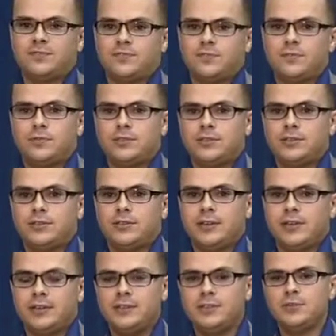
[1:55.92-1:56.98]
course, you
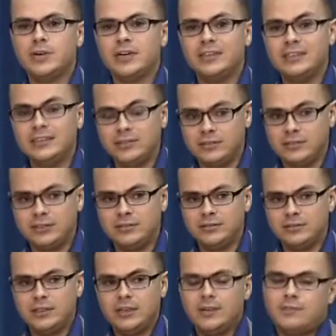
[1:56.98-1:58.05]
can do addition,
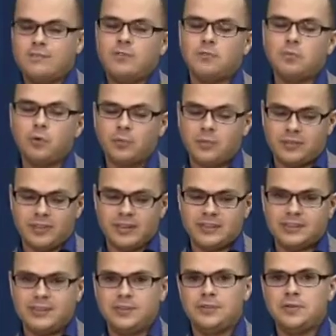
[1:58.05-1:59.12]
the normal
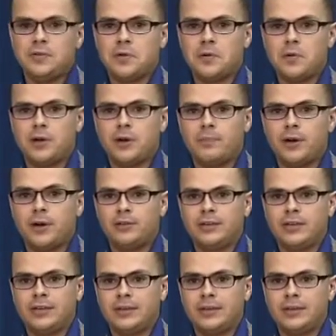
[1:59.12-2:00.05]
things that you know about